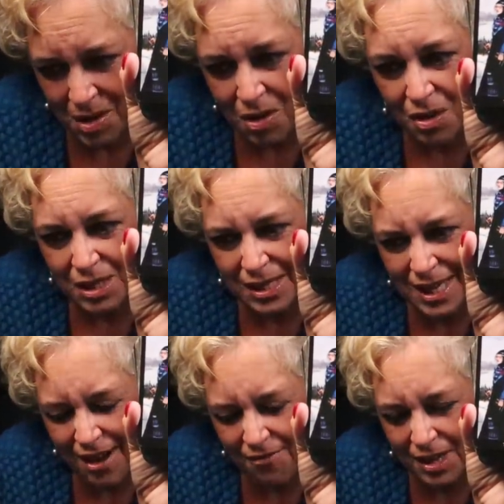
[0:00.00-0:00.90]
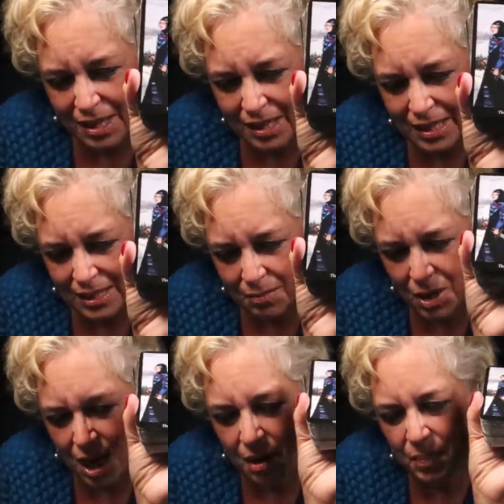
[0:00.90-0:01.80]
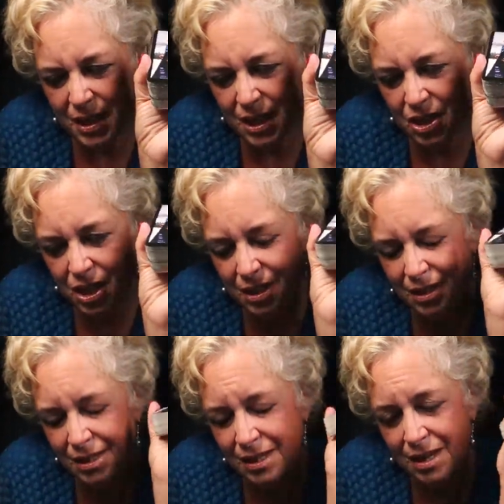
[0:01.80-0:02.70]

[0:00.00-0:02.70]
There is definitely some competition